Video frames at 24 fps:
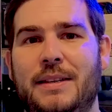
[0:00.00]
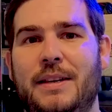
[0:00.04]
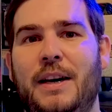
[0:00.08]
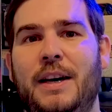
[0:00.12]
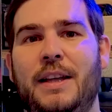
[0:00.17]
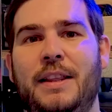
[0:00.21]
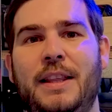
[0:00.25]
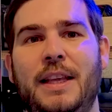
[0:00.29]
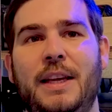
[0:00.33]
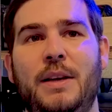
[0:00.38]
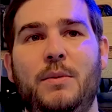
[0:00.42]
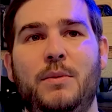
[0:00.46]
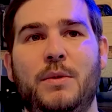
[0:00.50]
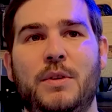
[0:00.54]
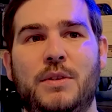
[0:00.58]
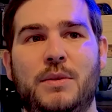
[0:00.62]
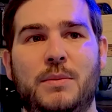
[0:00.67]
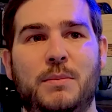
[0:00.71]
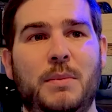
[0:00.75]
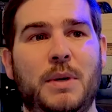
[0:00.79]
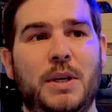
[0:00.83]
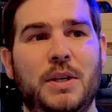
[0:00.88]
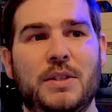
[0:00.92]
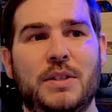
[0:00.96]
I think what's
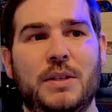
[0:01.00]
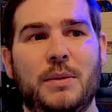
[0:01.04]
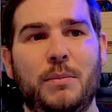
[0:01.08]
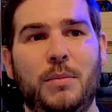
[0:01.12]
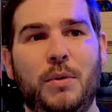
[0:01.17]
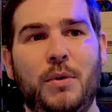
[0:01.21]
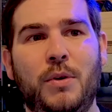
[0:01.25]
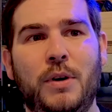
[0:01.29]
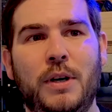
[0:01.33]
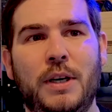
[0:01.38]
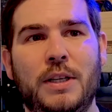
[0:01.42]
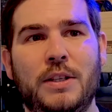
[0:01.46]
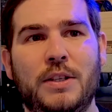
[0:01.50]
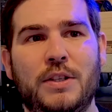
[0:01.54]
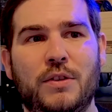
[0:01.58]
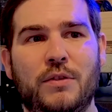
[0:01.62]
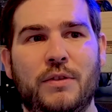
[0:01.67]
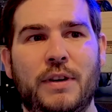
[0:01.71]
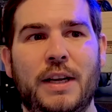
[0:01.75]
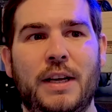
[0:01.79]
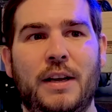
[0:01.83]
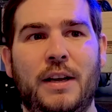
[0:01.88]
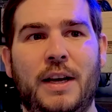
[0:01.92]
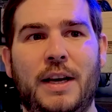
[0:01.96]
most important to
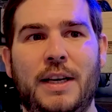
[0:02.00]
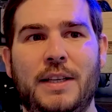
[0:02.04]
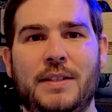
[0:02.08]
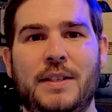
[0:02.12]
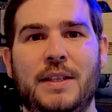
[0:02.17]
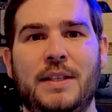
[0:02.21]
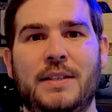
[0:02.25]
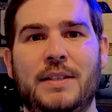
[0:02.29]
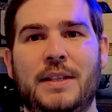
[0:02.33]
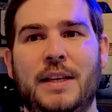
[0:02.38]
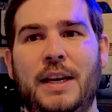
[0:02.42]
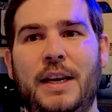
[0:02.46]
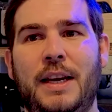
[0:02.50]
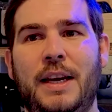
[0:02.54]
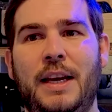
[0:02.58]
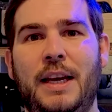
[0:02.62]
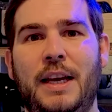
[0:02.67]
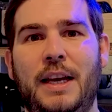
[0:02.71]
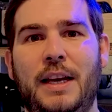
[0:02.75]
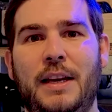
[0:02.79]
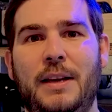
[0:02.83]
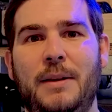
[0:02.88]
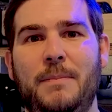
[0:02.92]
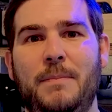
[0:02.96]
realize is that,
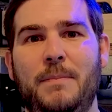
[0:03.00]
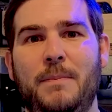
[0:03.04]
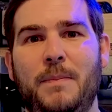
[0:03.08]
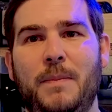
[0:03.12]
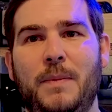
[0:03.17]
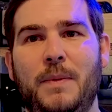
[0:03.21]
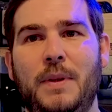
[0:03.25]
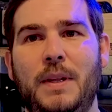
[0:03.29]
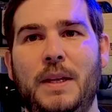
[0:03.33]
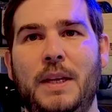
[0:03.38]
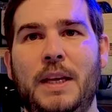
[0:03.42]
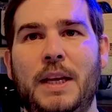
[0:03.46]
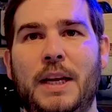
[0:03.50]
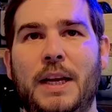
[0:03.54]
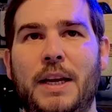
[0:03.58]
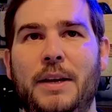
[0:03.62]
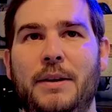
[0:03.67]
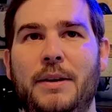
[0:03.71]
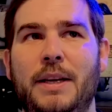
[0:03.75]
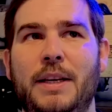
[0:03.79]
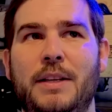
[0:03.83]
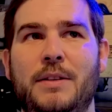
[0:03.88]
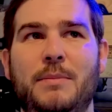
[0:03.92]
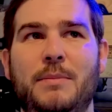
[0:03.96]
you know, it's